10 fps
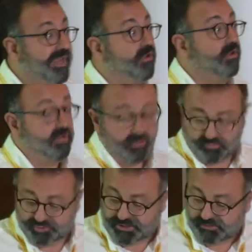in
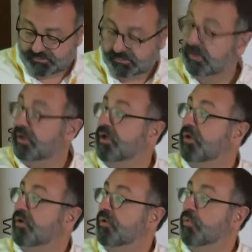radiology.
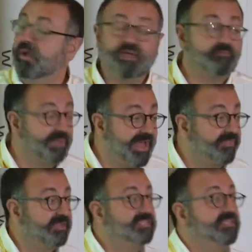We have
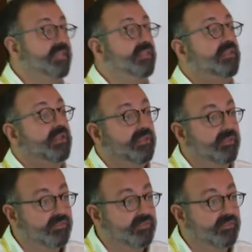PathXL,